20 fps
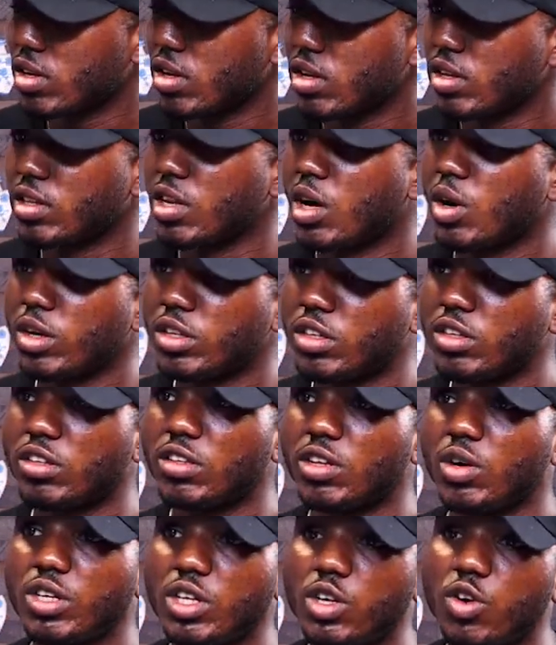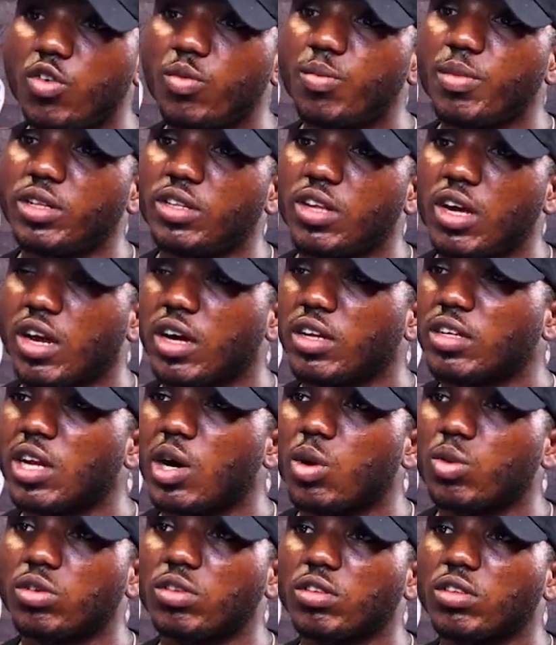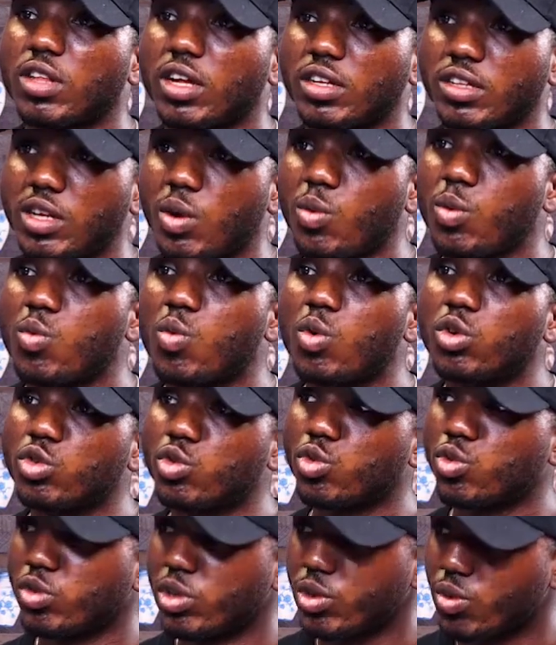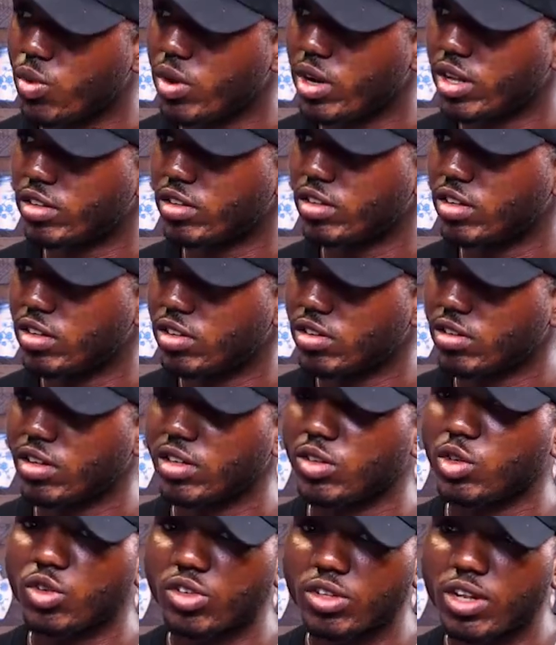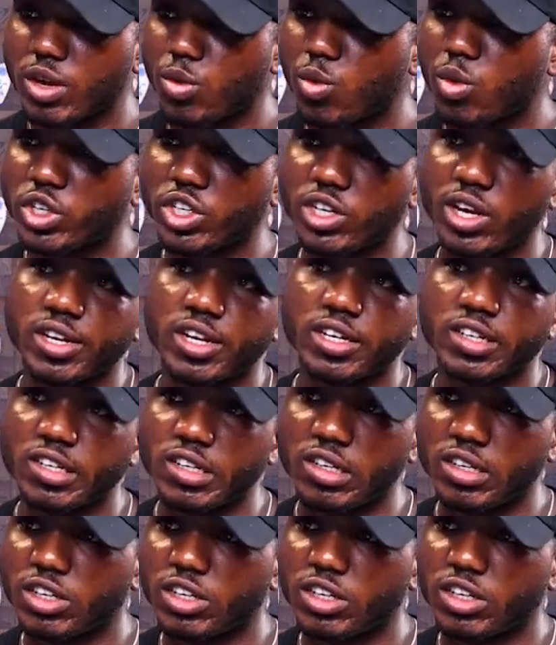Now, it is not a government that can now stand that we want to regulate this thing, just like what China did.